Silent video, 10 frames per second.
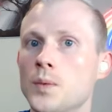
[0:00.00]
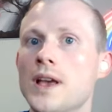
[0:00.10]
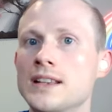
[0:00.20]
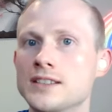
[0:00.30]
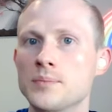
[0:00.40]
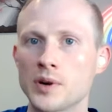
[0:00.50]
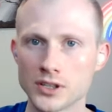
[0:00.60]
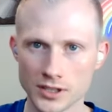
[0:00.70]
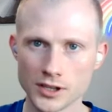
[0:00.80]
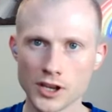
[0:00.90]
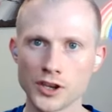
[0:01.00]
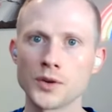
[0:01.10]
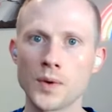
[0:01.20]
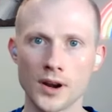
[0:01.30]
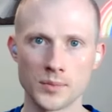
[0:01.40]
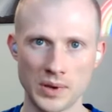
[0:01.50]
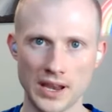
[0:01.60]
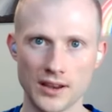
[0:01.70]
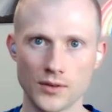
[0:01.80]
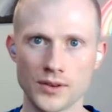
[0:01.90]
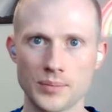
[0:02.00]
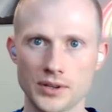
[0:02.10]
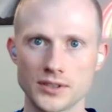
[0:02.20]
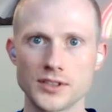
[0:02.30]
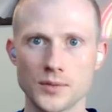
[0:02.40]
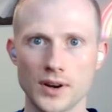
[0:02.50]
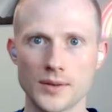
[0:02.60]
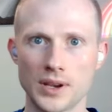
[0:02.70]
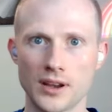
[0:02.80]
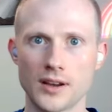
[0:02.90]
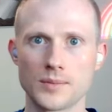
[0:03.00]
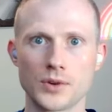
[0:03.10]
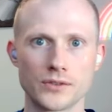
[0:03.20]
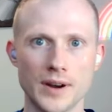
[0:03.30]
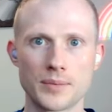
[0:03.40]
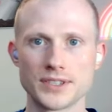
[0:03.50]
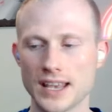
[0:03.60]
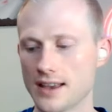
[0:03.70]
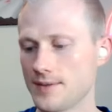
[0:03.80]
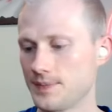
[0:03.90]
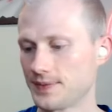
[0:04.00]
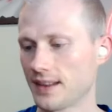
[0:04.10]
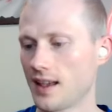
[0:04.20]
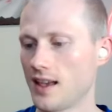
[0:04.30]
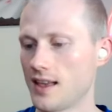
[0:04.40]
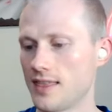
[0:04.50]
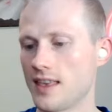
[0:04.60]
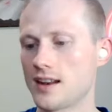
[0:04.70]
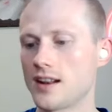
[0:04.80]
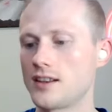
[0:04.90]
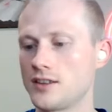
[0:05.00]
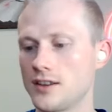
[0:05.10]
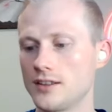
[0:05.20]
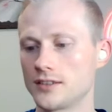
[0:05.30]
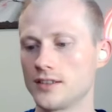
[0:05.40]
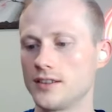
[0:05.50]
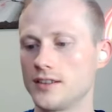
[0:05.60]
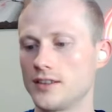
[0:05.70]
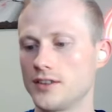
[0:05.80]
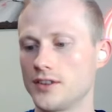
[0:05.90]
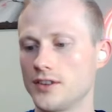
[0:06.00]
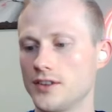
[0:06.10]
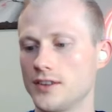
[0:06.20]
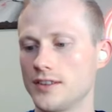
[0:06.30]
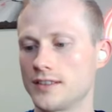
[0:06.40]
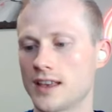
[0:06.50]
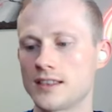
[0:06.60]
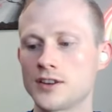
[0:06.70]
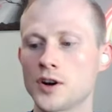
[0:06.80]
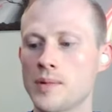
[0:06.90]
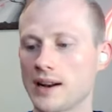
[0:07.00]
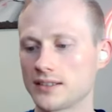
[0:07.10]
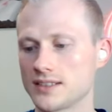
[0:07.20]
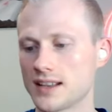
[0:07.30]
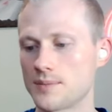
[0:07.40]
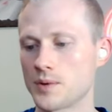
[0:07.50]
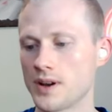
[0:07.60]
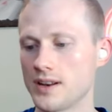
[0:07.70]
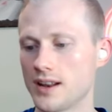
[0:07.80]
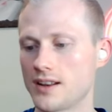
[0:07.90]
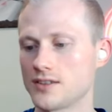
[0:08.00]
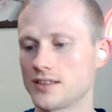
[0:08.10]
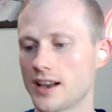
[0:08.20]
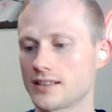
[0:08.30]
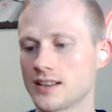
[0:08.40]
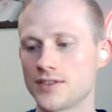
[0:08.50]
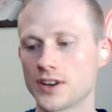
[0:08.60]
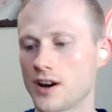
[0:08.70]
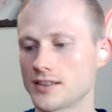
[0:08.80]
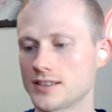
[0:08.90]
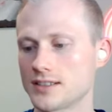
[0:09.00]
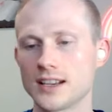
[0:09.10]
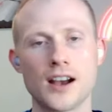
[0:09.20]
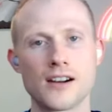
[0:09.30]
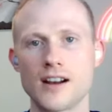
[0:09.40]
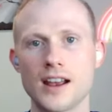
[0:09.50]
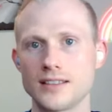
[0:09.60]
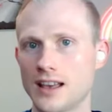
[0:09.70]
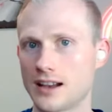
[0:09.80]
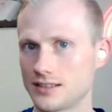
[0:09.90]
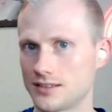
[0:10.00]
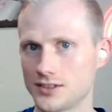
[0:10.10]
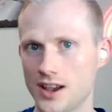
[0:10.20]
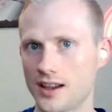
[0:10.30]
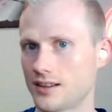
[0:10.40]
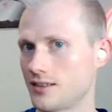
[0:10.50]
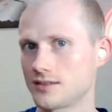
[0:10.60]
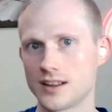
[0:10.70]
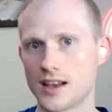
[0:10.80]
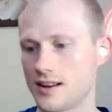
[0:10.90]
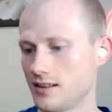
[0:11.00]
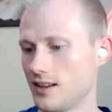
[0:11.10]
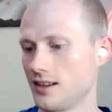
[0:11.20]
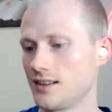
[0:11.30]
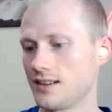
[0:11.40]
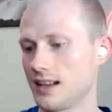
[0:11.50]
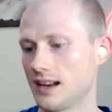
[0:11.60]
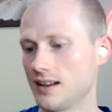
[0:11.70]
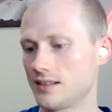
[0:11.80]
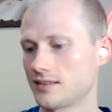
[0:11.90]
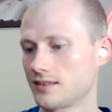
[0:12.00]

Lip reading: is the person that you want to be or the person you want to become or represent, then you go back to step one and you're like living consciously. All right, that's check. You're done. You did it.